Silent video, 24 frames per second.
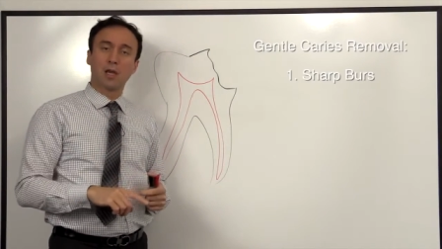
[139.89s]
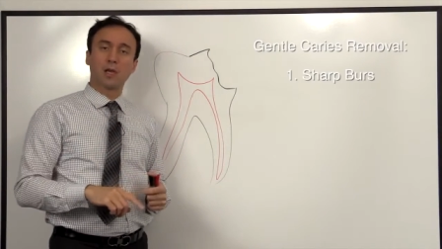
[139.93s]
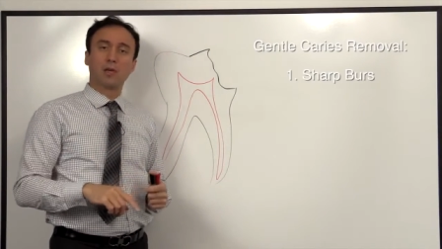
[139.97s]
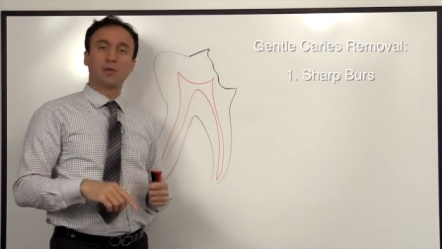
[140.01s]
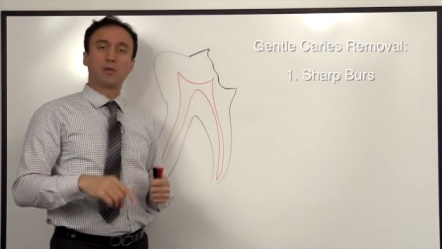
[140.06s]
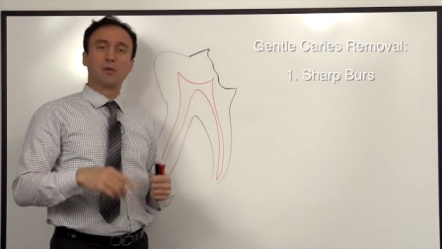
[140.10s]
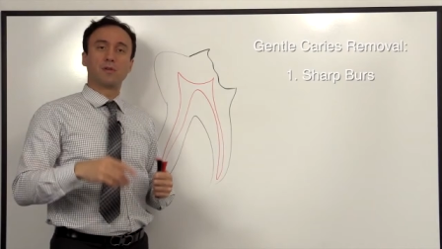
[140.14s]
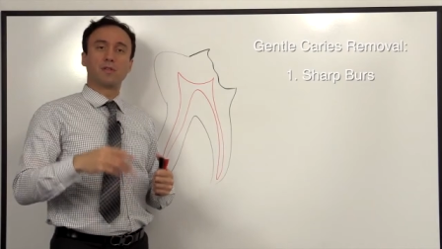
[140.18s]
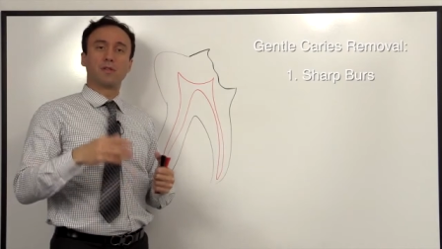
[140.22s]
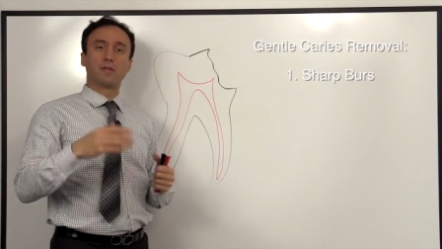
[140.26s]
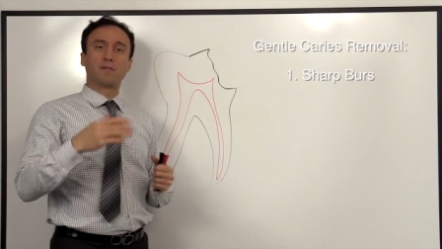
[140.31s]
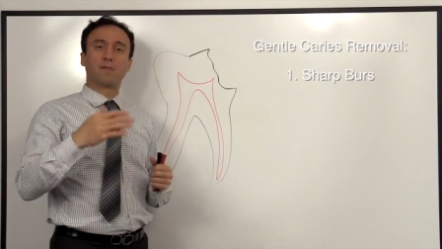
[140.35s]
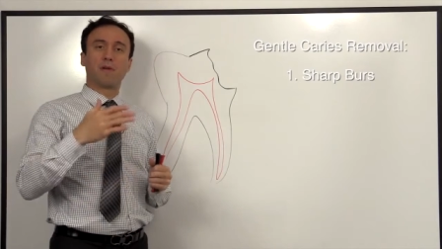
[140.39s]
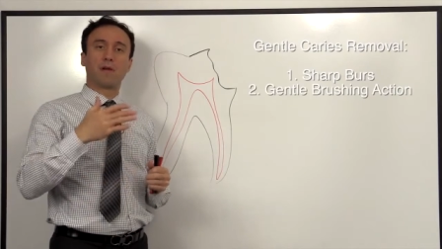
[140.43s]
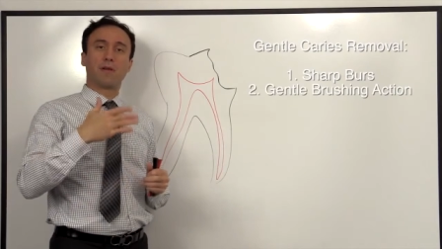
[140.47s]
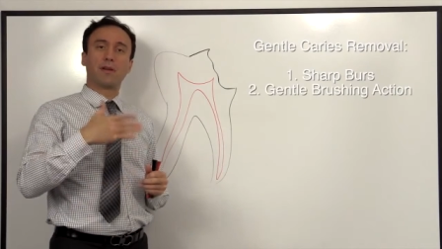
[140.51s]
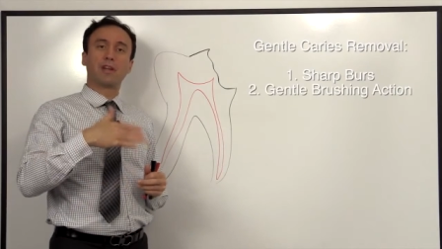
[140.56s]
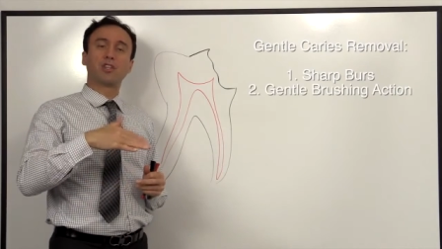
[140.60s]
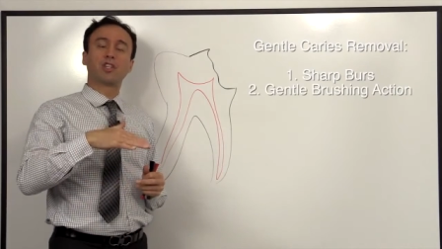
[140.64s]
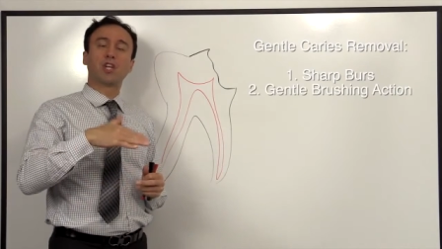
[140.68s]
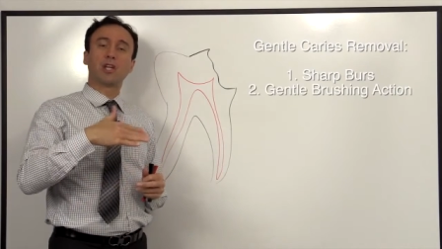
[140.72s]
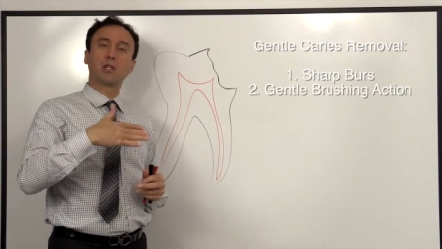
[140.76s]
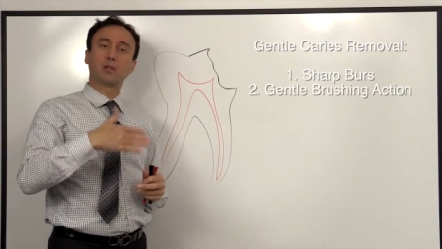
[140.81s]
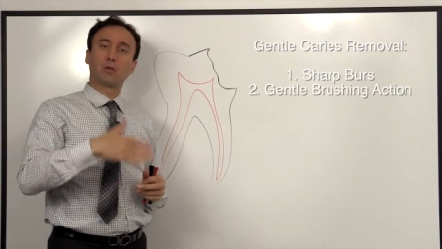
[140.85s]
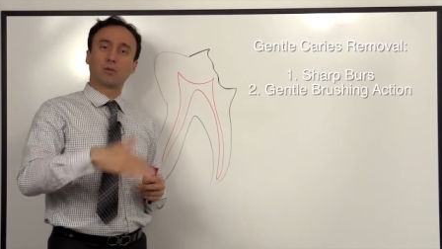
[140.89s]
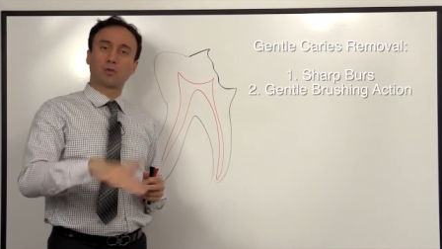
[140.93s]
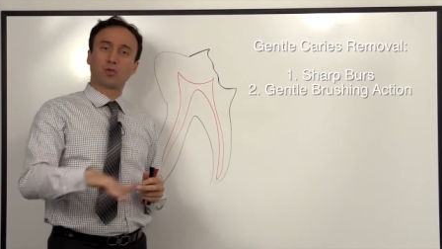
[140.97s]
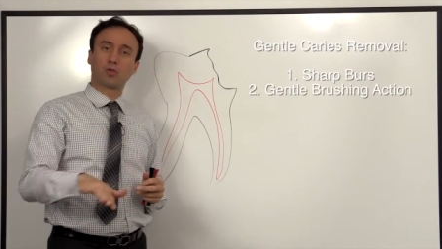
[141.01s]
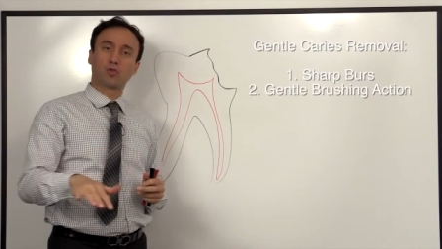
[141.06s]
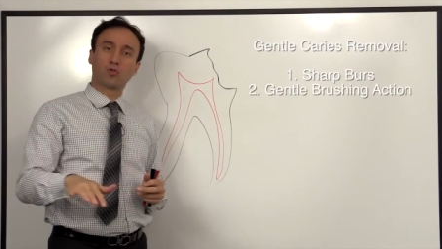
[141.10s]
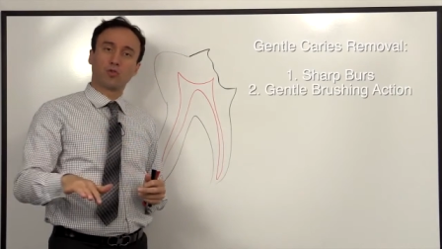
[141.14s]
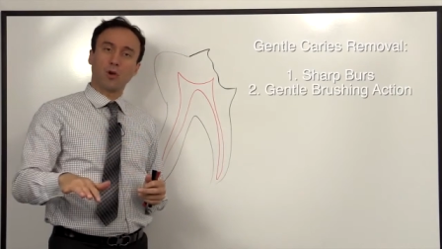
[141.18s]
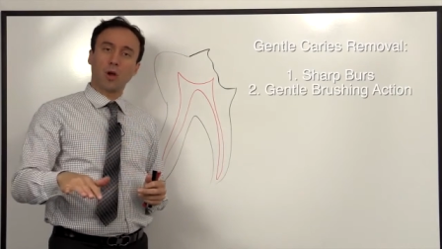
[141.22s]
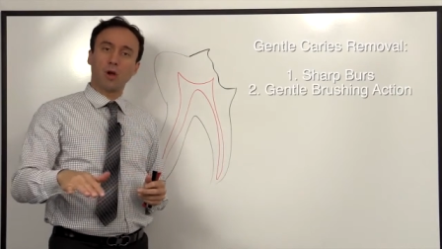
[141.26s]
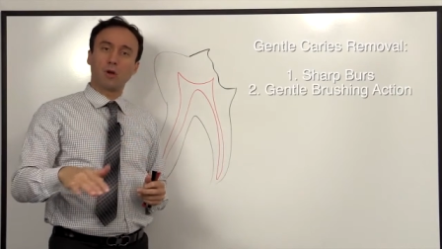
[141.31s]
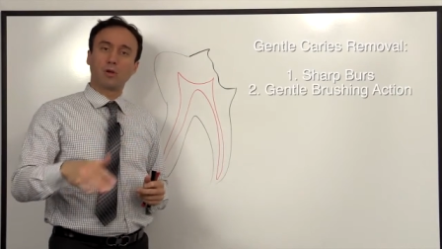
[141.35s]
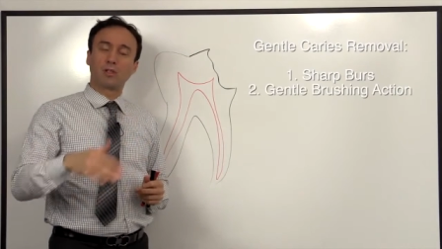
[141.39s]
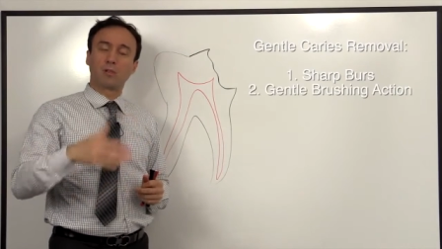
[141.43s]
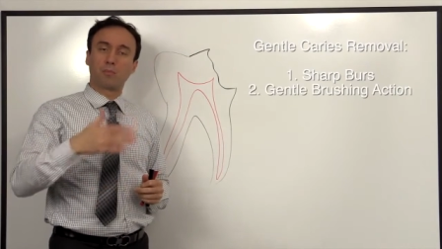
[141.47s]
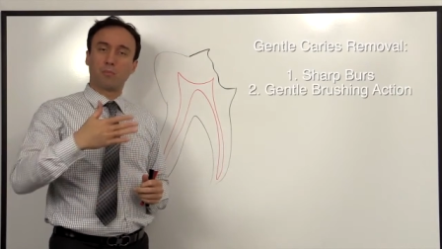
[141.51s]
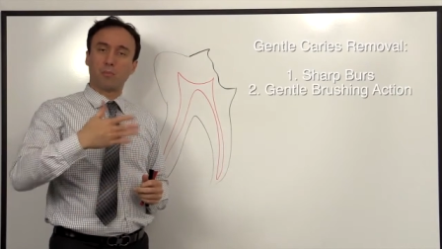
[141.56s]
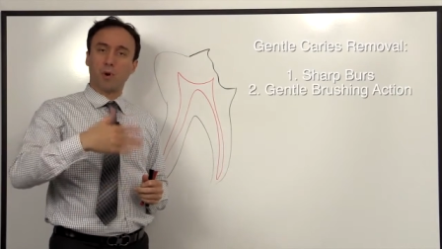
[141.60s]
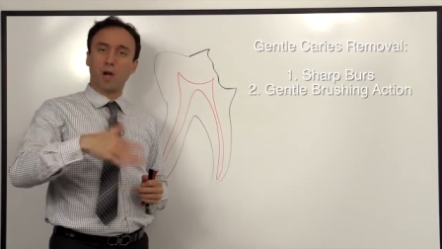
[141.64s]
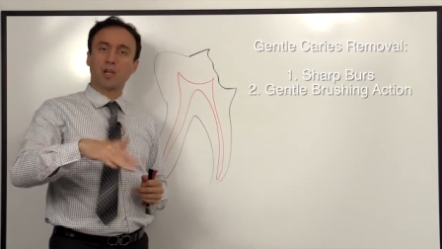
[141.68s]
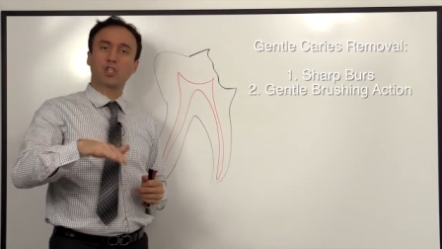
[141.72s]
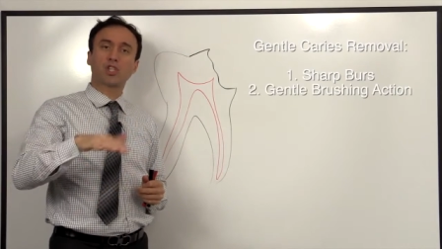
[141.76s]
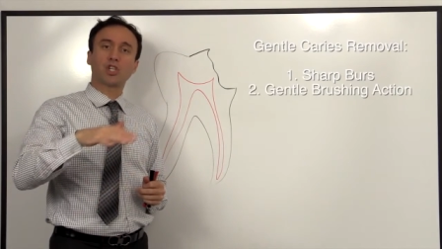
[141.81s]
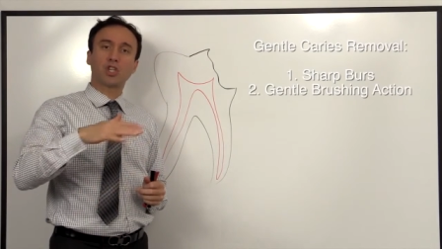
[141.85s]
using very gentle strokes,
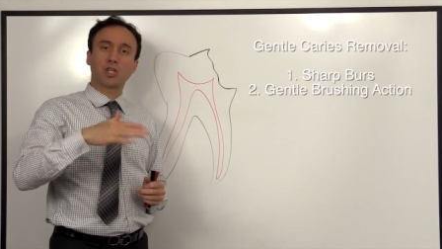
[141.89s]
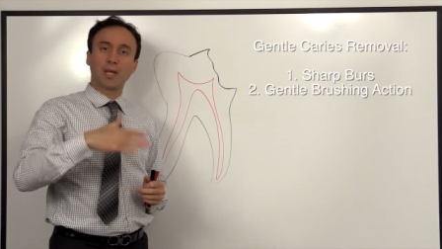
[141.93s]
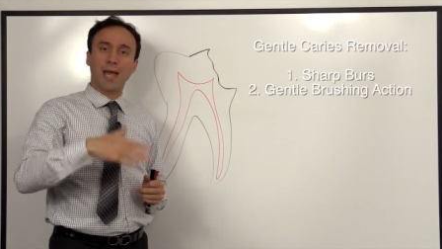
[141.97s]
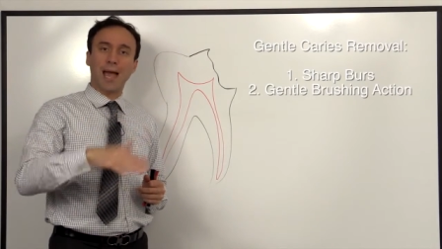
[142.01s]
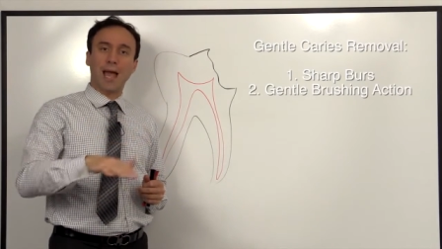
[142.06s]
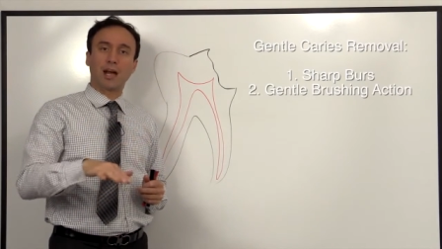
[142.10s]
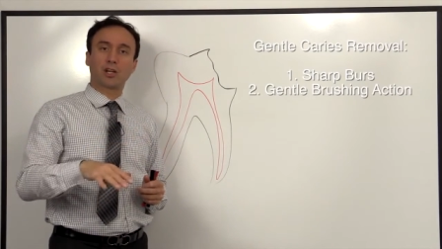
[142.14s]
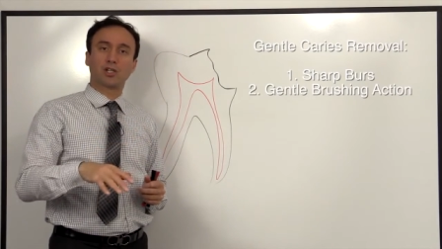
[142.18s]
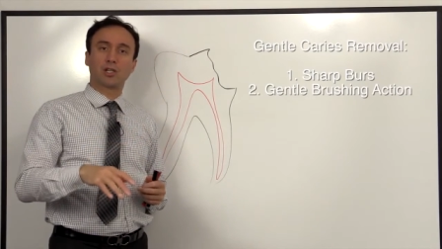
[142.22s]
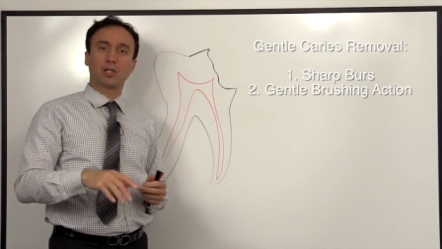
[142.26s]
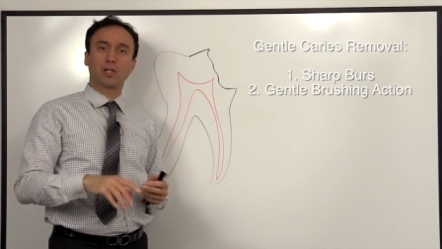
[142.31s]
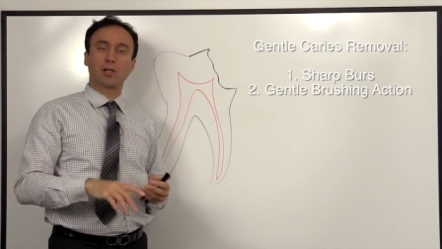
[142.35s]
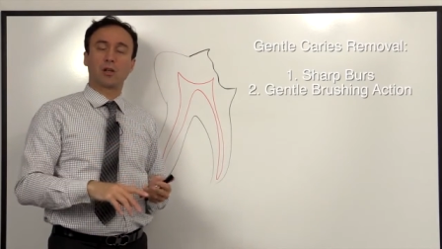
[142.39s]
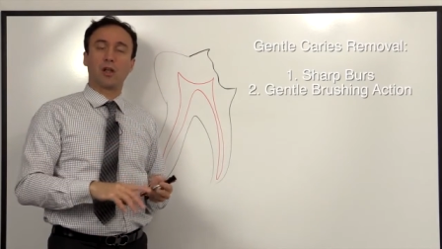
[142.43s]
brushing action,